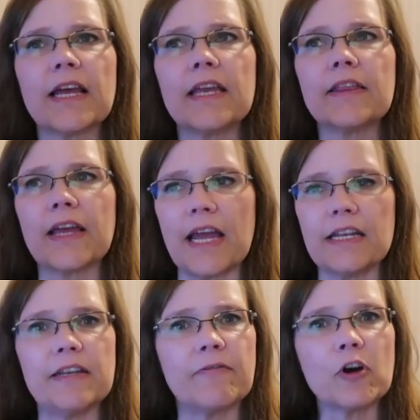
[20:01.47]
they, they
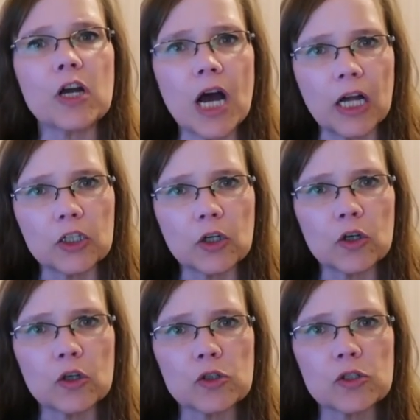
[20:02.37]
had different
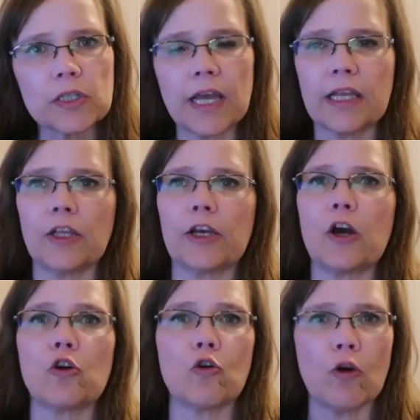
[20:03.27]
colors. They had like
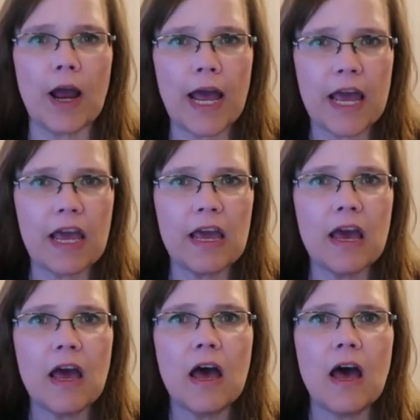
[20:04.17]
a gray,
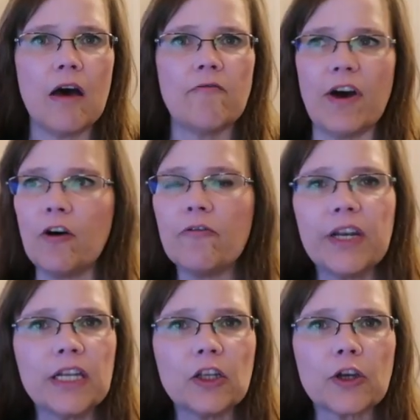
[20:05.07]
a
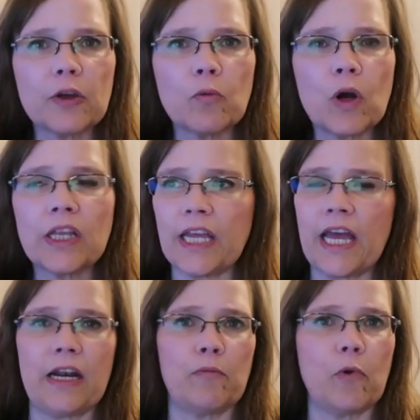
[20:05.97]
velvety looking one. They
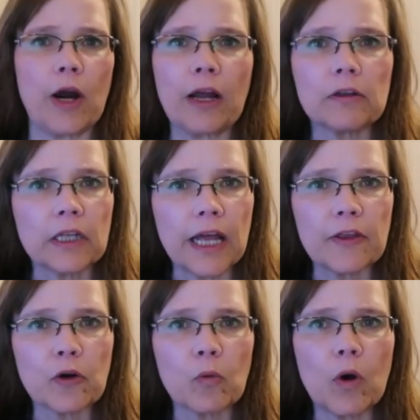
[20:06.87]
had a brown
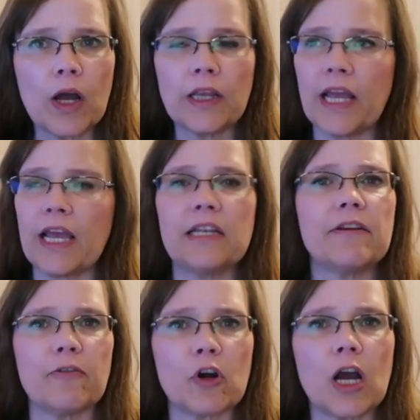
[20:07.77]
leather one. They had
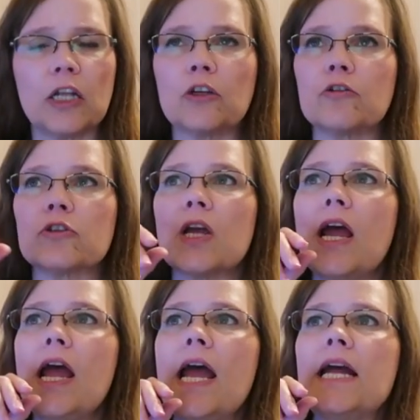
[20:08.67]
different colors.
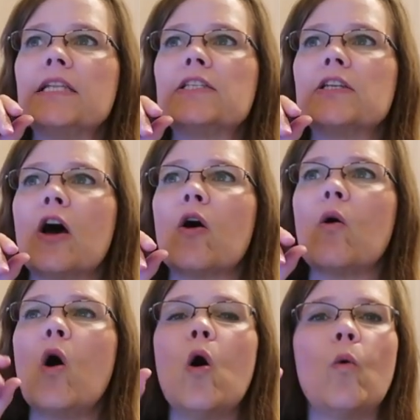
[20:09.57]
And
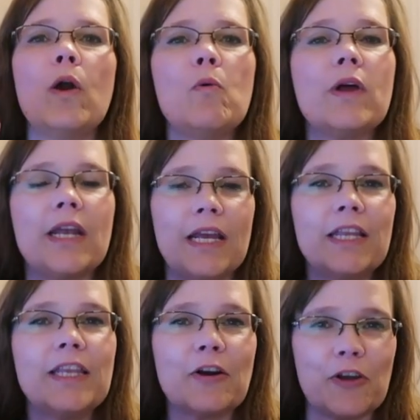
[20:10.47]
so we went
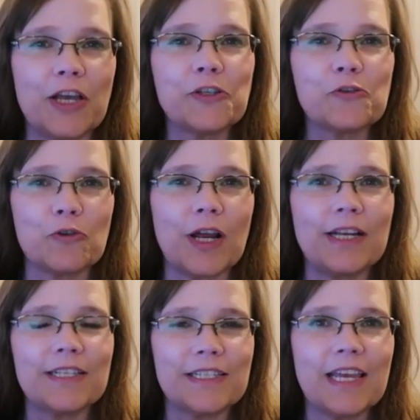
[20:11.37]
in there yesterday
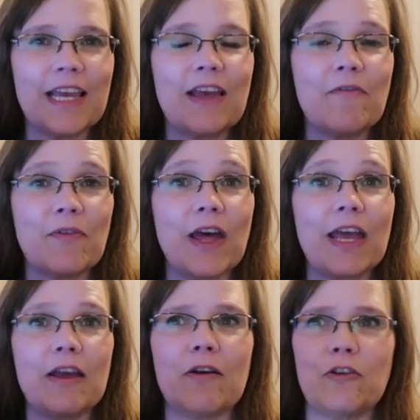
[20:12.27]
to see if
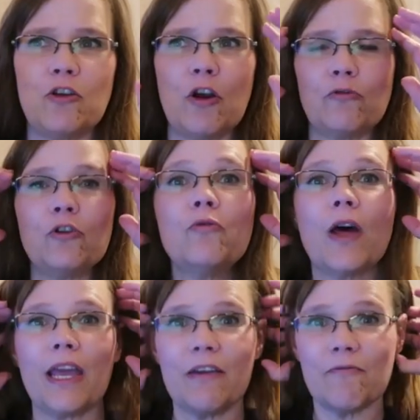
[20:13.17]
they, you know, do
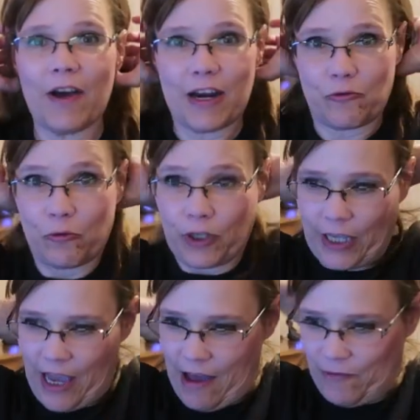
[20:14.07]
they in fact
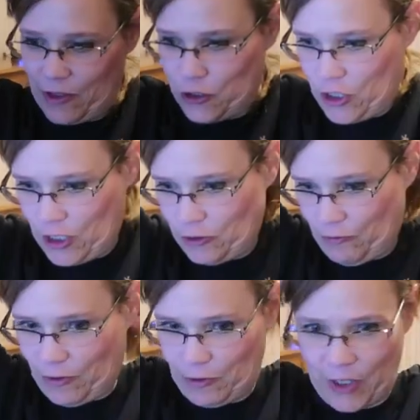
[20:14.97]
really have this
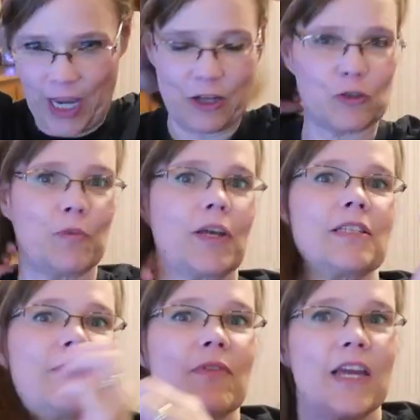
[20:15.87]
Chesterfield couch?
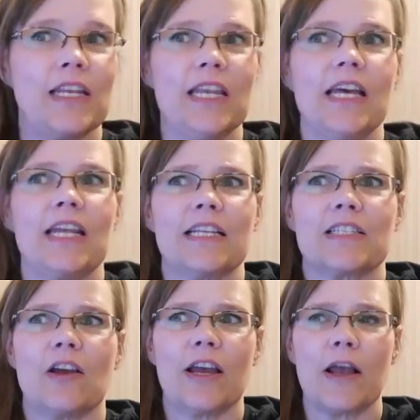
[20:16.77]
Because if they did, it's
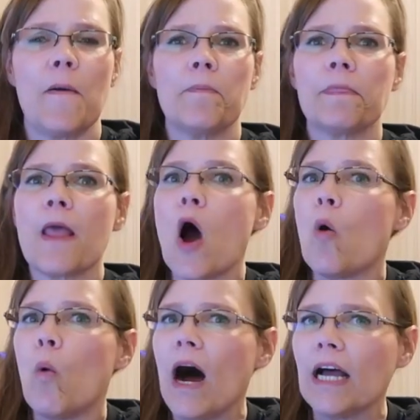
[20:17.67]
like,
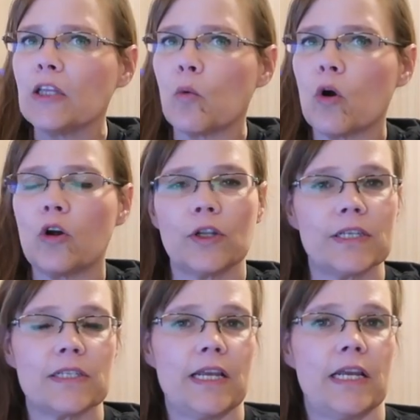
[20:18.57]
why in the world
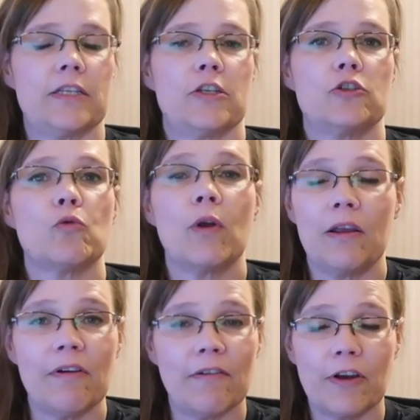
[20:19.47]
isn't it
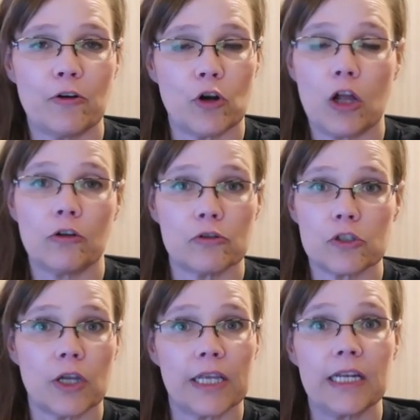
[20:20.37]
$2,500
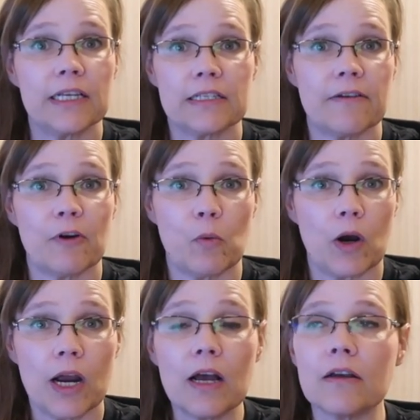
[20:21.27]
like it is
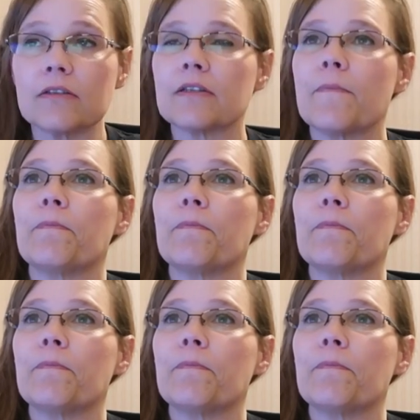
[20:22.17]
everywhere else?